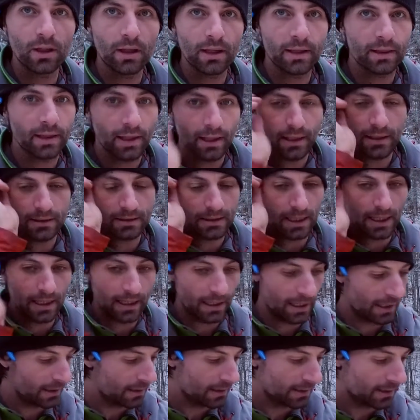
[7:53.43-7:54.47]
like this
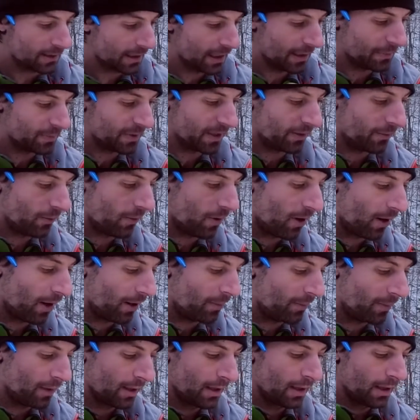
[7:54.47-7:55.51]
and it just keeps it
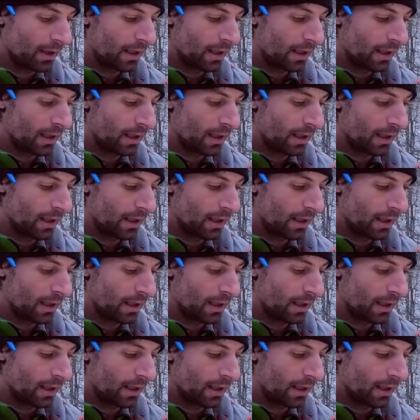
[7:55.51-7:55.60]
warm.